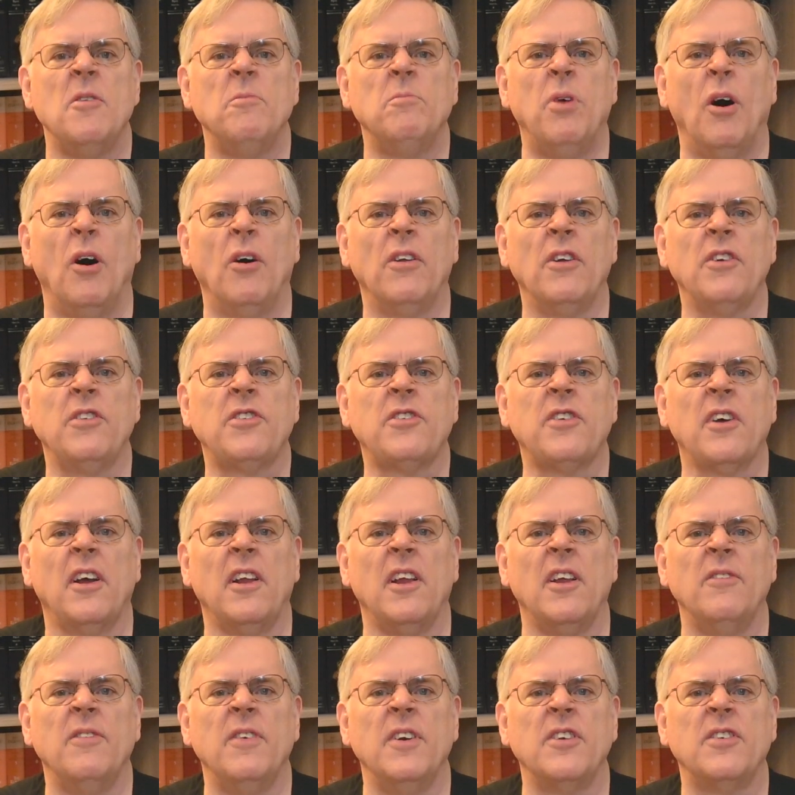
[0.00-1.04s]
Polish
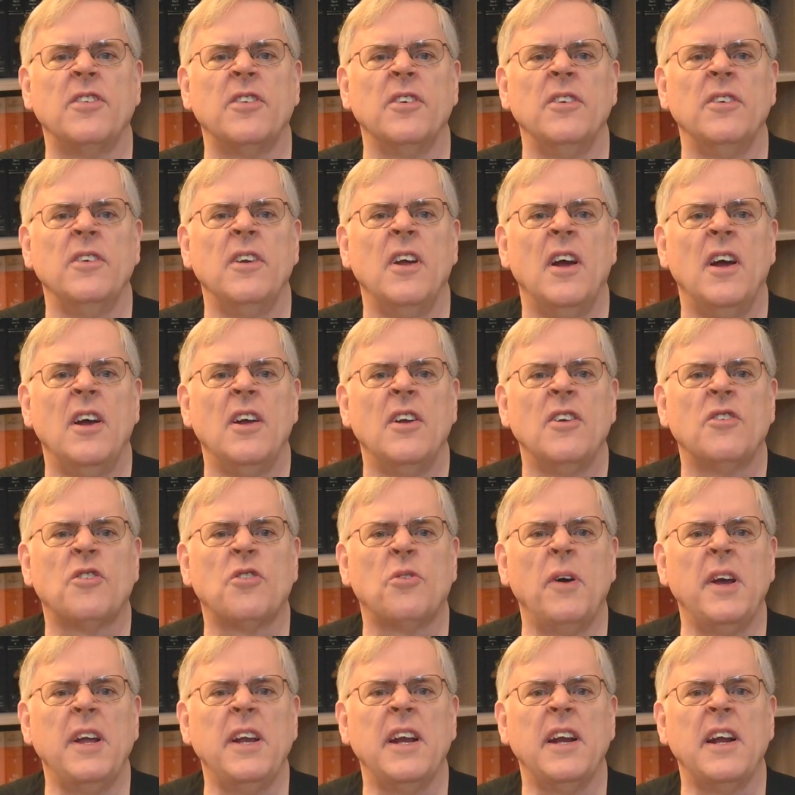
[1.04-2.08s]
television
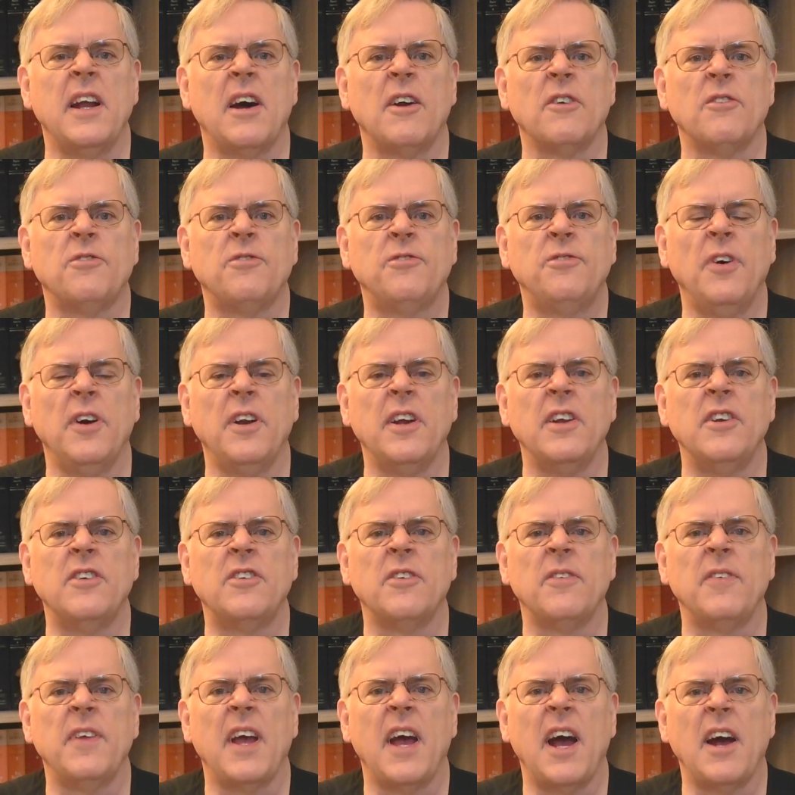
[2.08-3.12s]
tweeted out footage
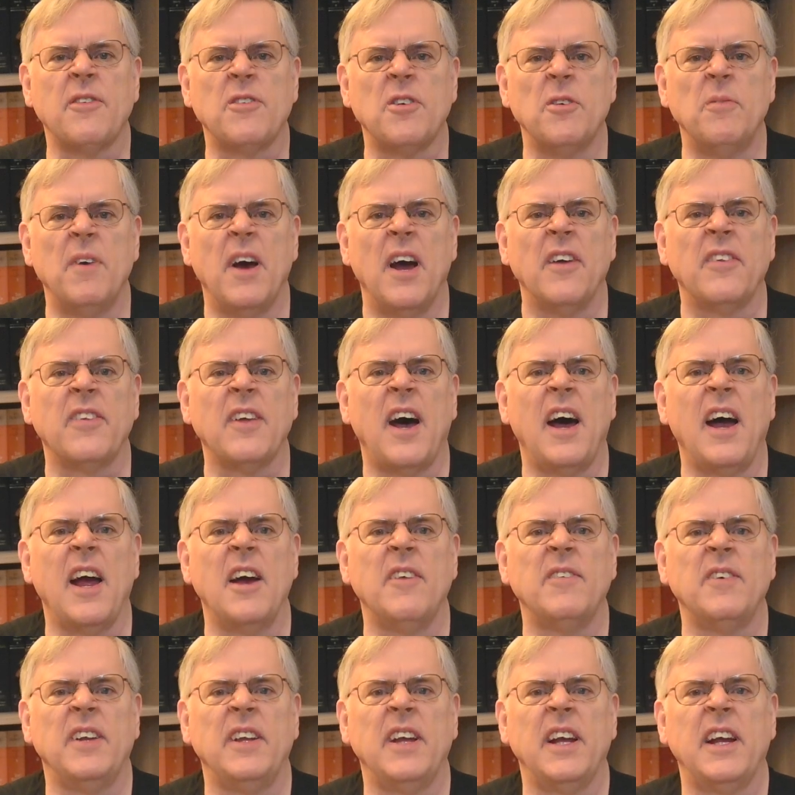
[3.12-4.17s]
of the aftermath. I
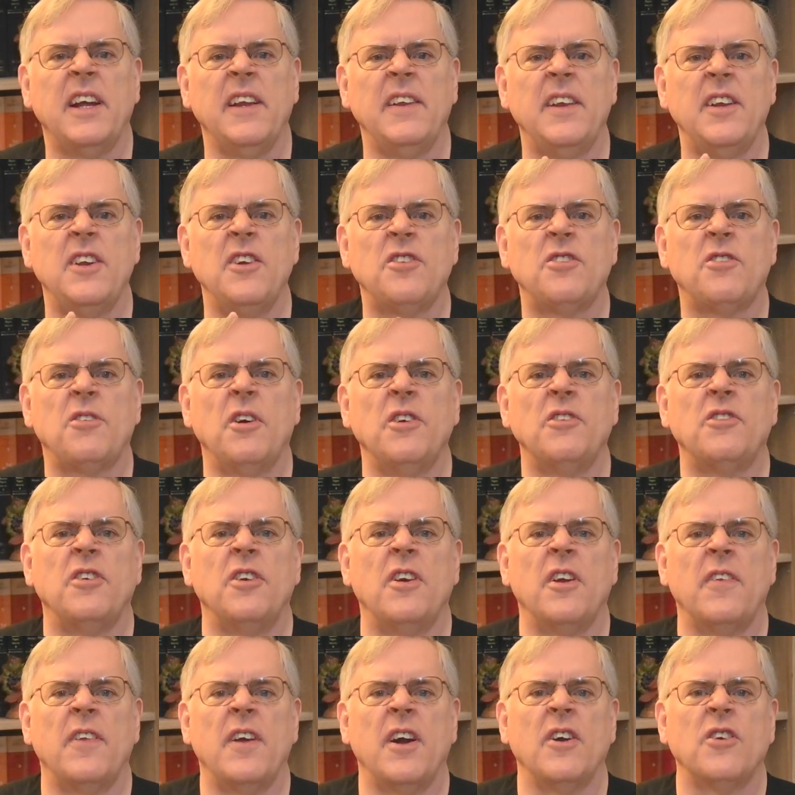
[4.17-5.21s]
have a link in the
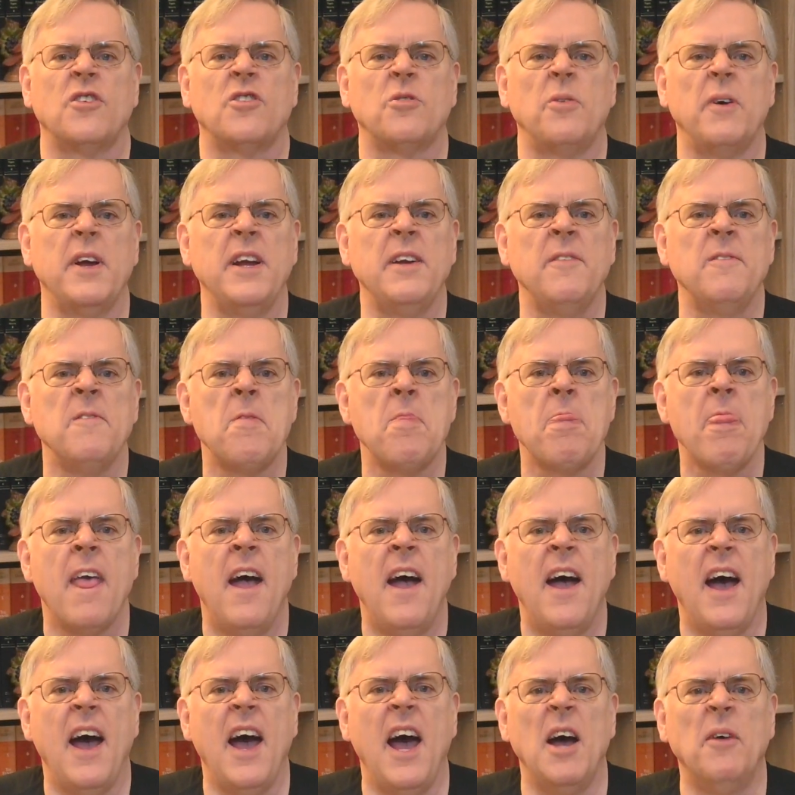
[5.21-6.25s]
description of their tweet
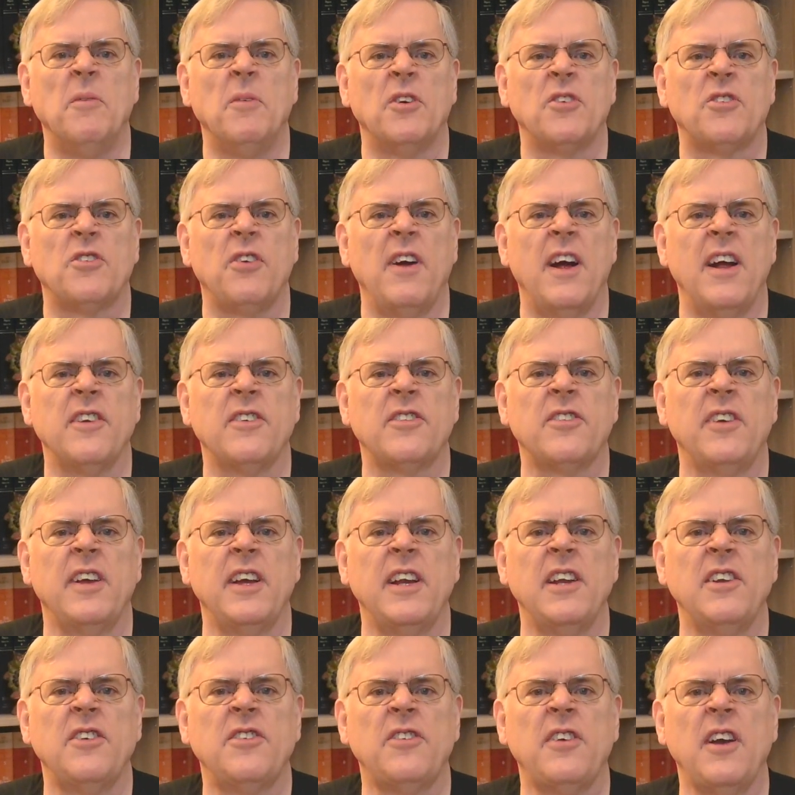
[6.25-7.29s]
and will
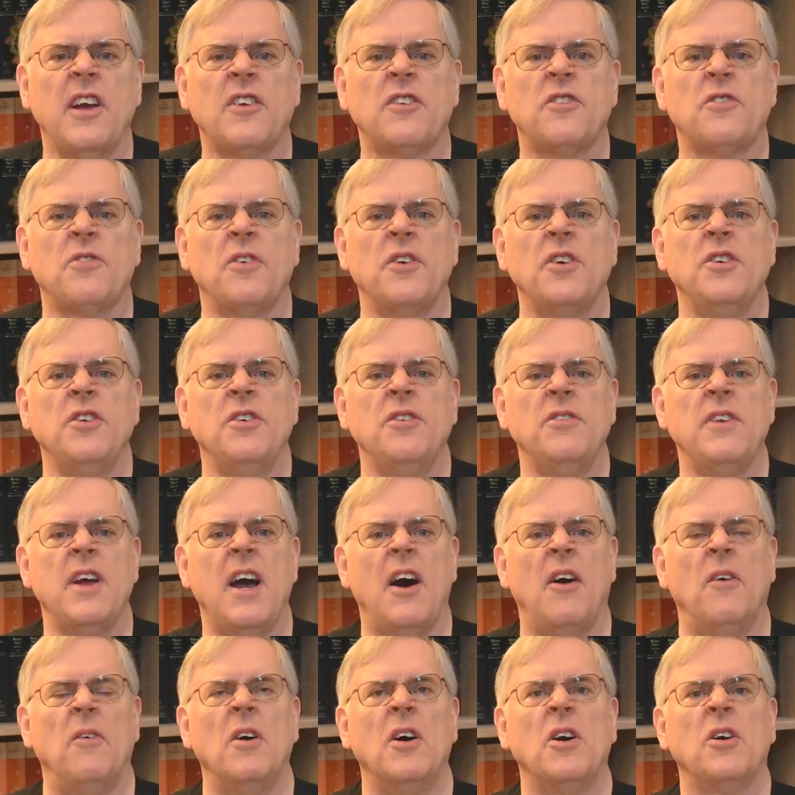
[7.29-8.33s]
translate its text for you
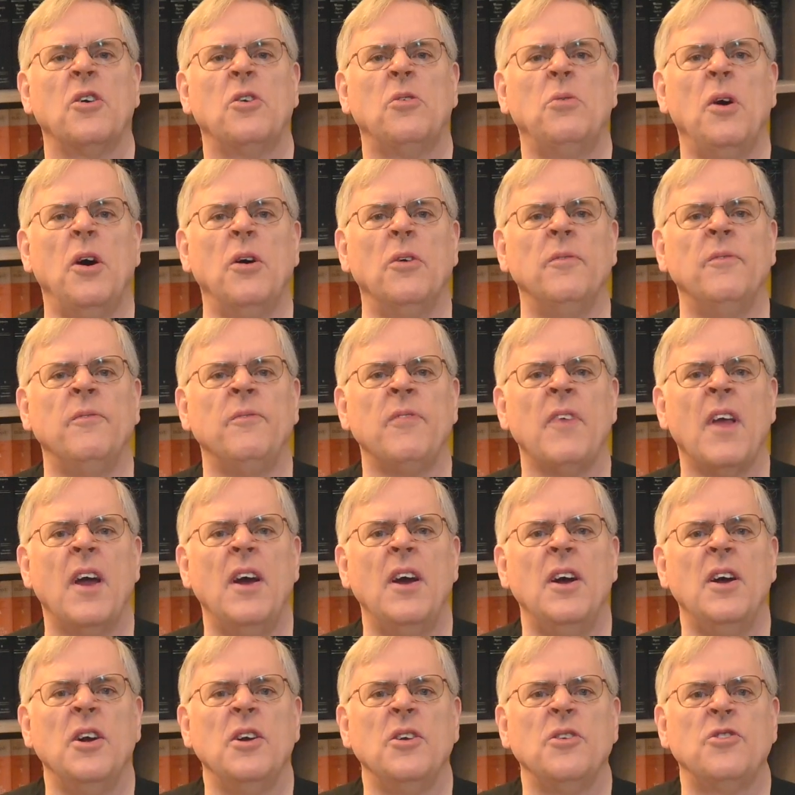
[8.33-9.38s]
now. Quote,
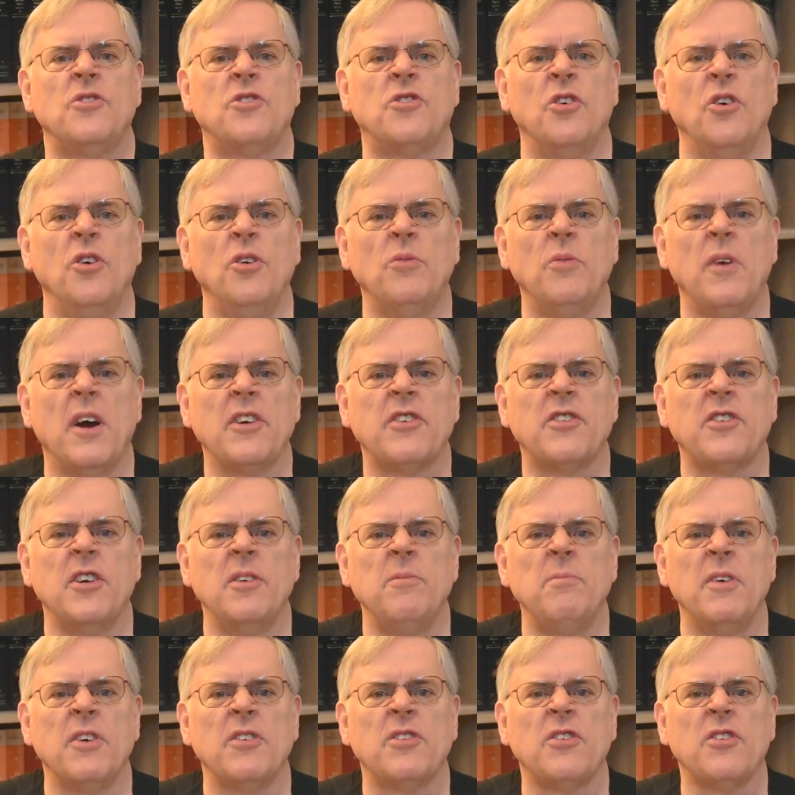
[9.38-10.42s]
"Two
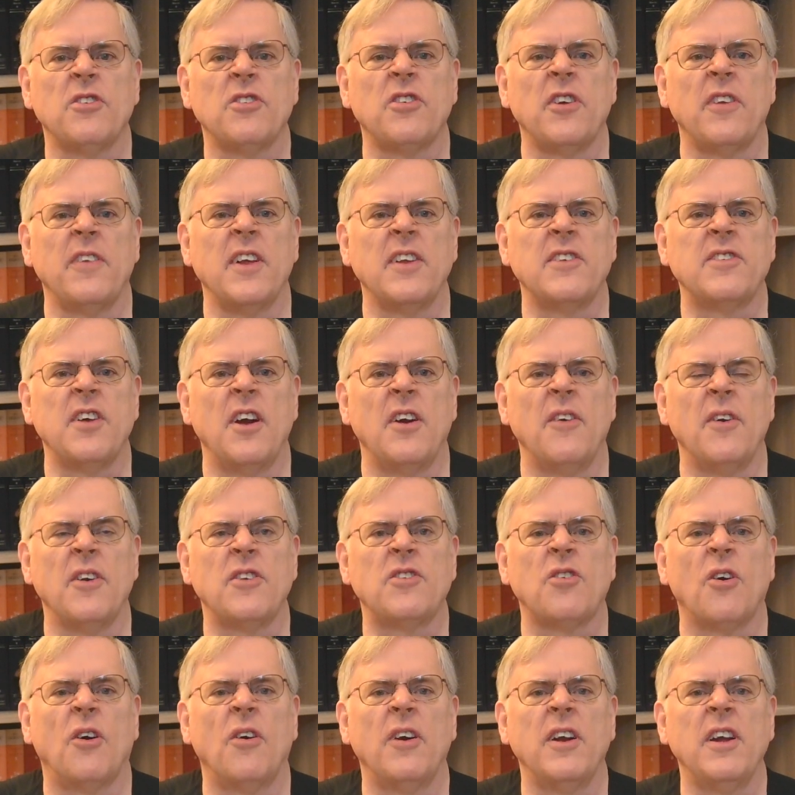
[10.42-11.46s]
Russian missiles on the
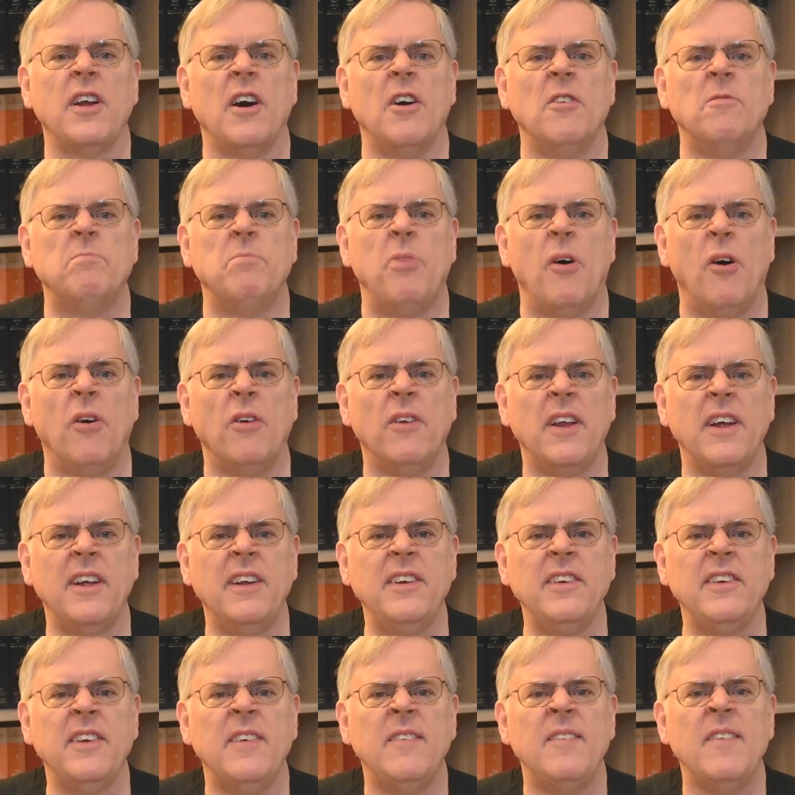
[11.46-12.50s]
territory of
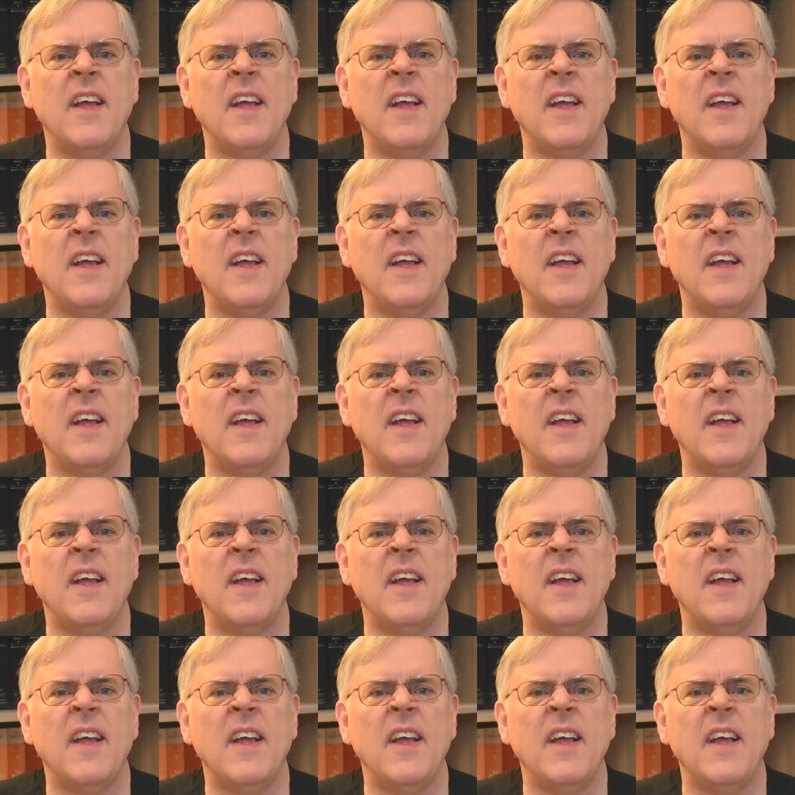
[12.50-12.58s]
Poland?